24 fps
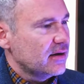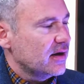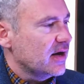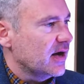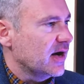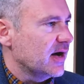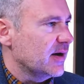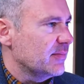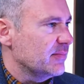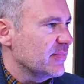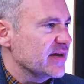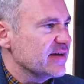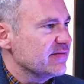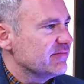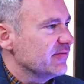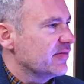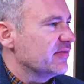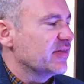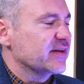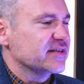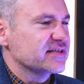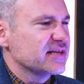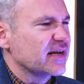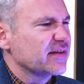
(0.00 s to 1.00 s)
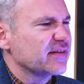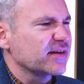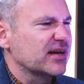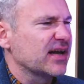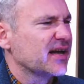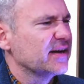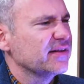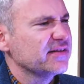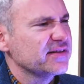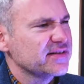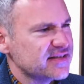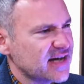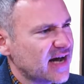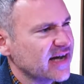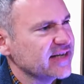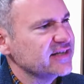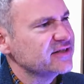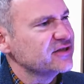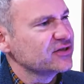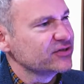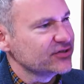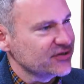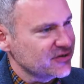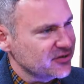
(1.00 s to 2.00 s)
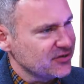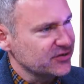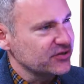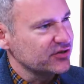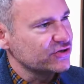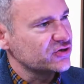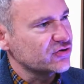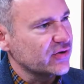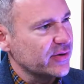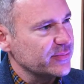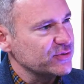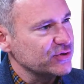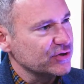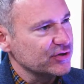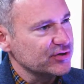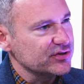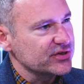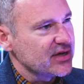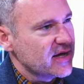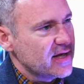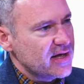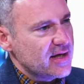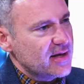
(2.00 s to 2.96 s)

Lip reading: Even things like the titles and the descriptions.